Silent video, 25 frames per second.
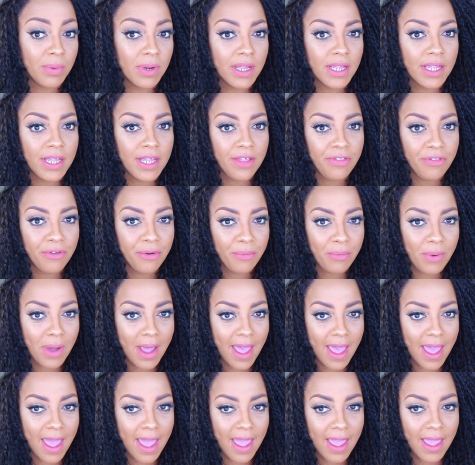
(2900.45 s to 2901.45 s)
But either
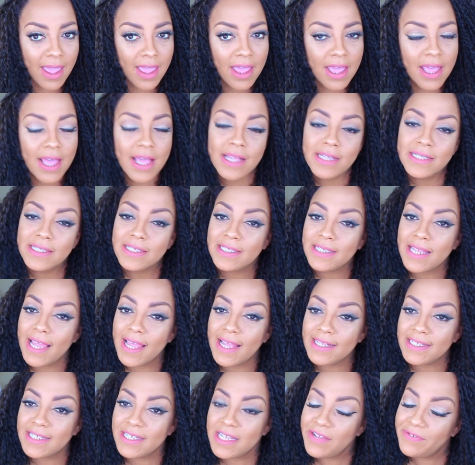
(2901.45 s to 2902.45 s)
way,
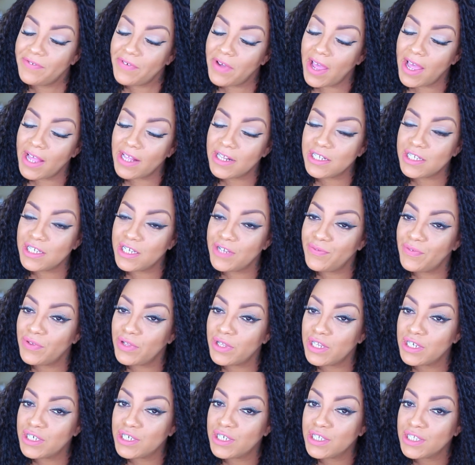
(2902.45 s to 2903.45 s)
stay diva and
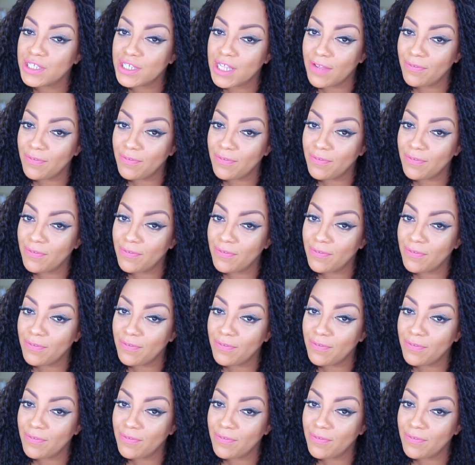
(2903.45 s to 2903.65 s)
divalicious.